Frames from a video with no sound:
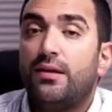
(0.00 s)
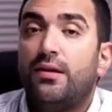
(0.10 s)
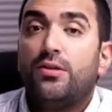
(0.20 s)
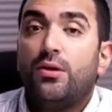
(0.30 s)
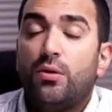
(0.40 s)

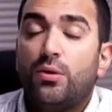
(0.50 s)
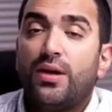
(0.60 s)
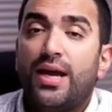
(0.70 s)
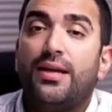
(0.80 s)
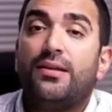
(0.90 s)
So
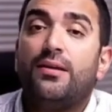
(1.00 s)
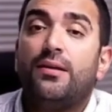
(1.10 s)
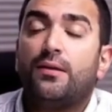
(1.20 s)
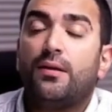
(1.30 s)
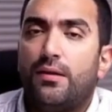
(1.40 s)
guys,
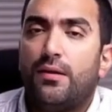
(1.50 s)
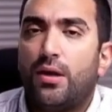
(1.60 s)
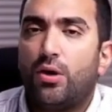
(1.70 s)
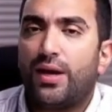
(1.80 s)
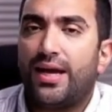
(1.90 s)

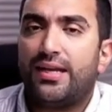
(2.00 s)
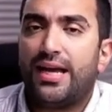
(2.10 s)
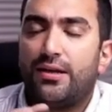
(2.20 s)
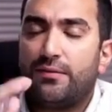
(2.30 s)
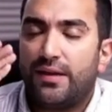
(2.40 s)
no, I
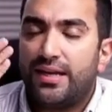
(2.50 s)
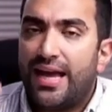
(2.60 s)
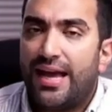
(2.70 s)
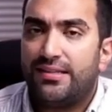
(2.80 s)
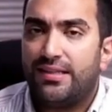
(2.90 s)
can't define
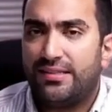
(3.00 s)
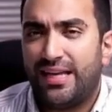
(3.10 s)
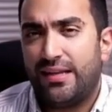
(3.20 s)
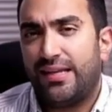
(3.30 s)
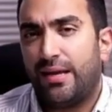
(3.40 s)
access
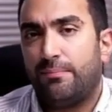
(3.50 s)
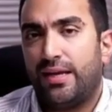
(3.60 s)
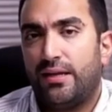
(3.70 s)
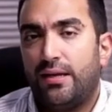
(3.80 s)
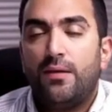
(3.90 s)
at the
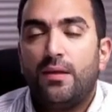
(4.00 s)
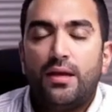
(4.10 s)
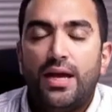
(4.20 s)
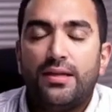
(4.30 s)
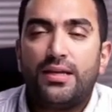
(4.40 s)
campaign level.
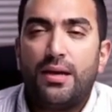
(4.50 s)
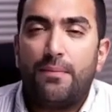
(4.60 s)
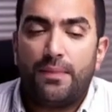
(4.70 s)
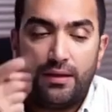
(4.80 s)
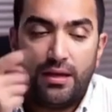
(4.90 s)

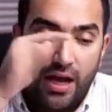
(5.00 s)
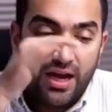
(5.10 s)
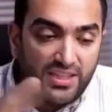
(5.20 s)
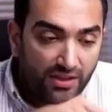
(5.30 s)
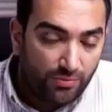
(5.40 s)

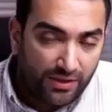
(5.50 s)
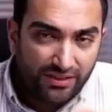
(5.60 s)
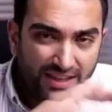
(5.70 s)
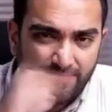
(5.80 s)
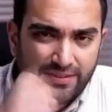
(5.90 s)
Another
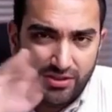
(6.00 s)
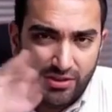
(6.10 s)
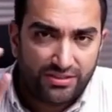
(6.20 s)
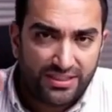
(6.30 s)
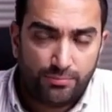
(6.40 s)
reason I
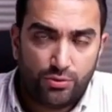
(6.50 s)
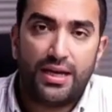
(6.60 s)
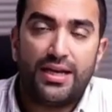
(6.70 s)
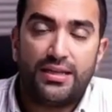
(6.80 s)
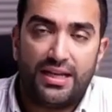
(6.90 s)
mentioned
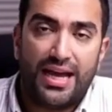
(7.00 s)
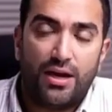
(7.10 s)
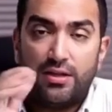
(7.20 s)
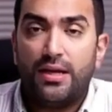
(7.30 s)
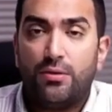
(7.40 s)
separating the
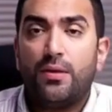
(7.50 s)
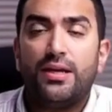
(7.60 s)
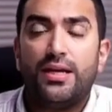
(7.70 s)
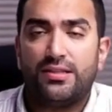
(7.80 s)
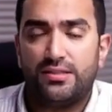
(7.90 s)
account level
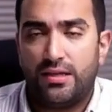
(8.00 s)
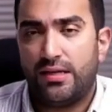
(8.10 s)
is,